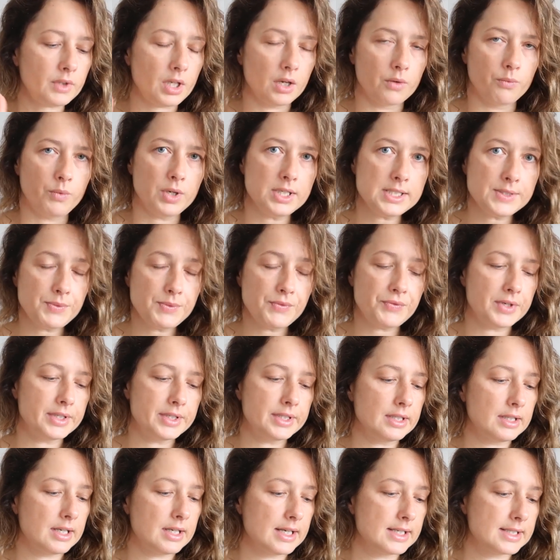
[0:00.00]
once we
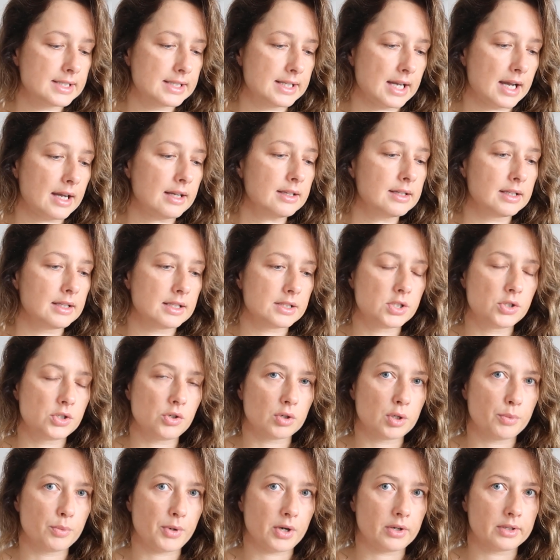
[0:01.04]
finalize that, let's
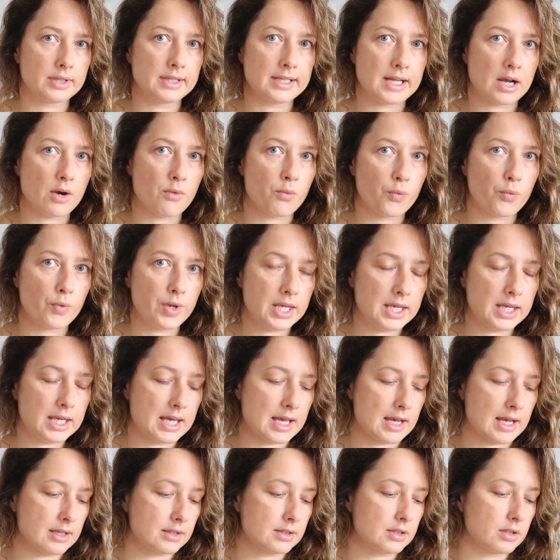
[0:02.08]
talk about now
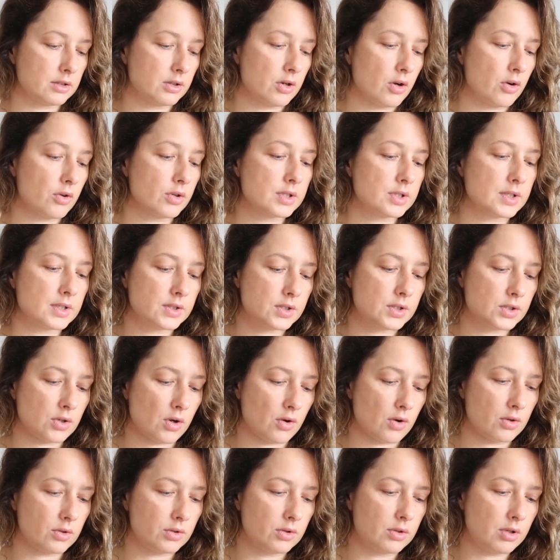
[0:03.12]
weekend load.
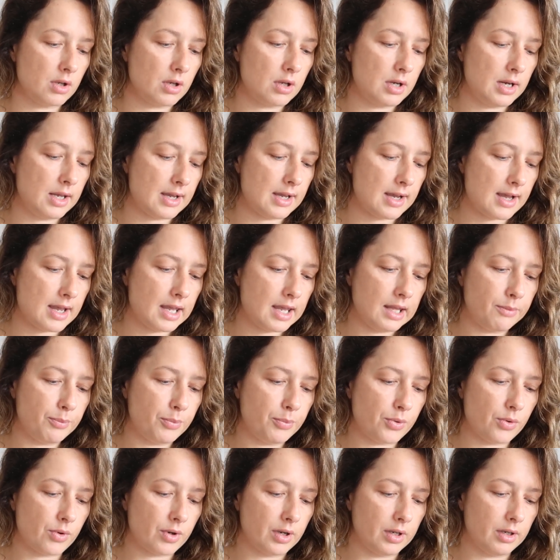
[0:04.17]
So
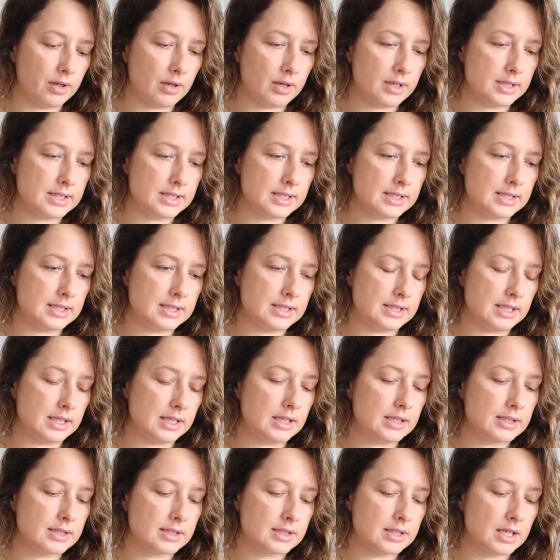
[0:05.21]

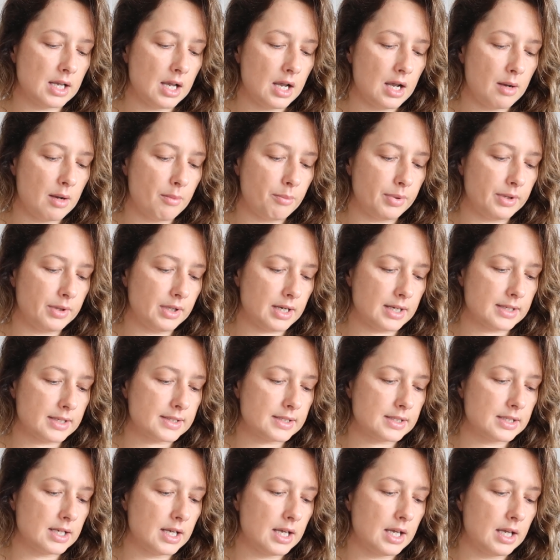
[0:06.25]
38.96
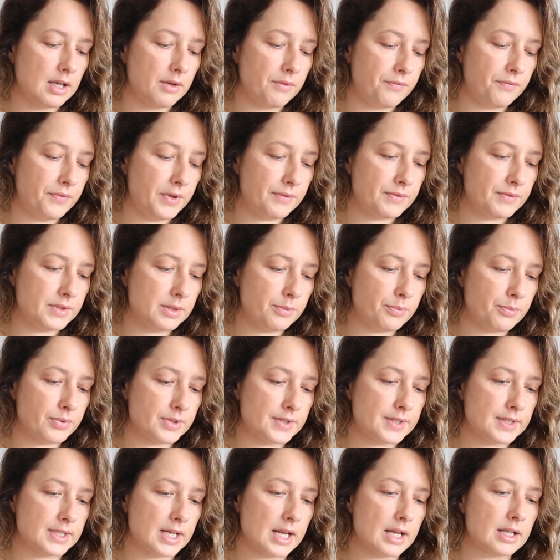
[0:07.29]
plus
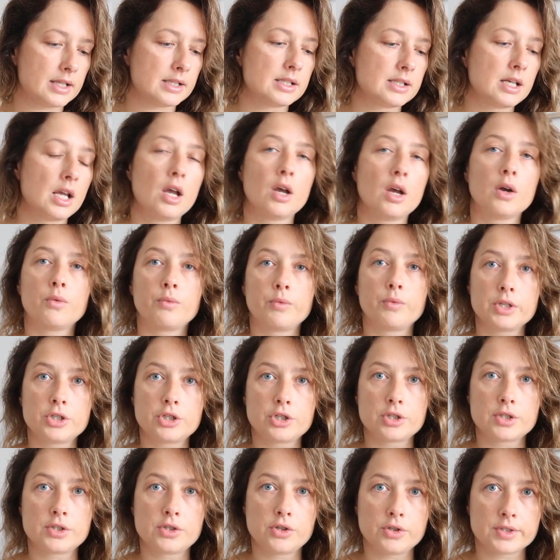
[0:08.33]
50%,
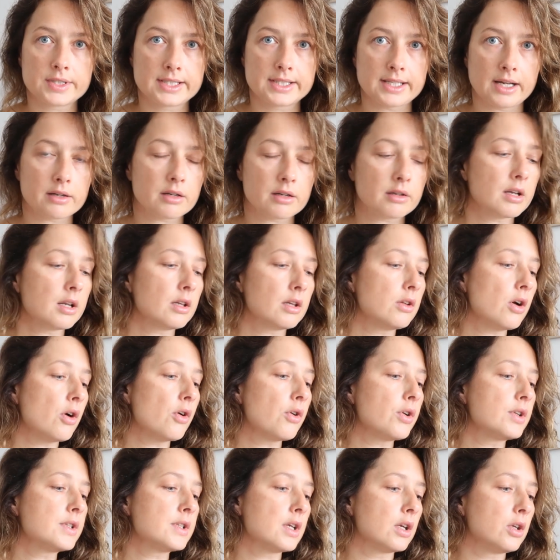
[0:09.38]
which is your Saturday
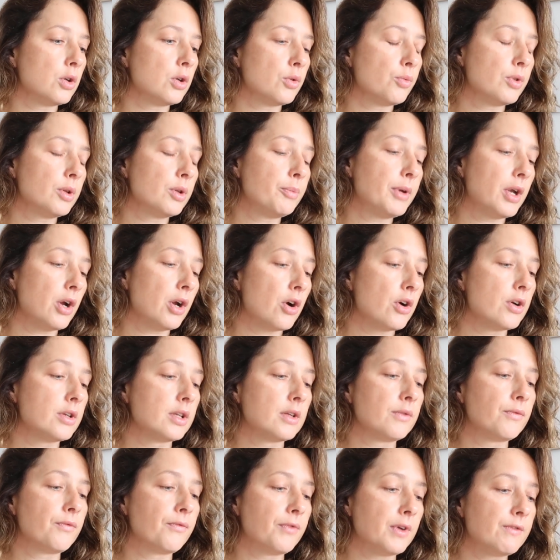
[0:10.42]
load, you will be
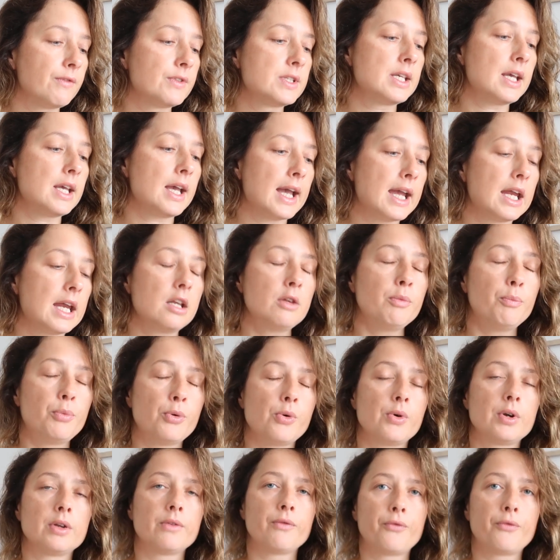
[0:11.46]
earning
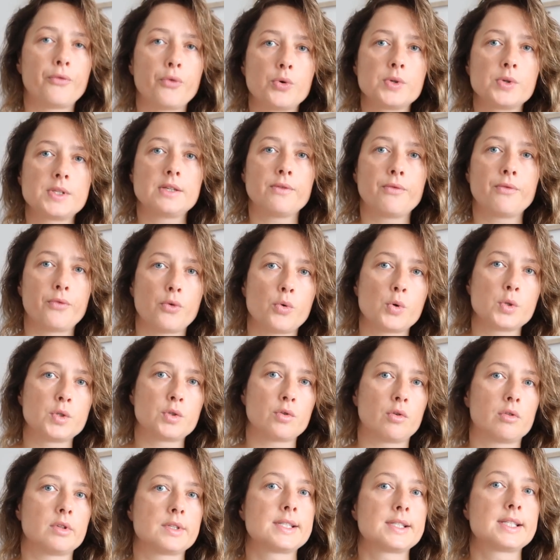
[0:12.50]

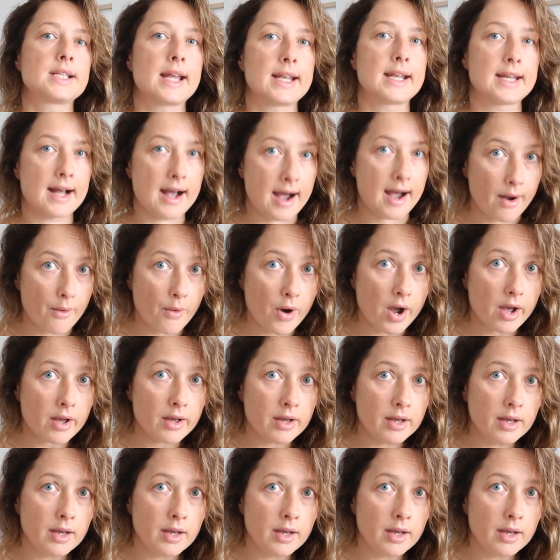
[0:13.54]
$58.44 an hour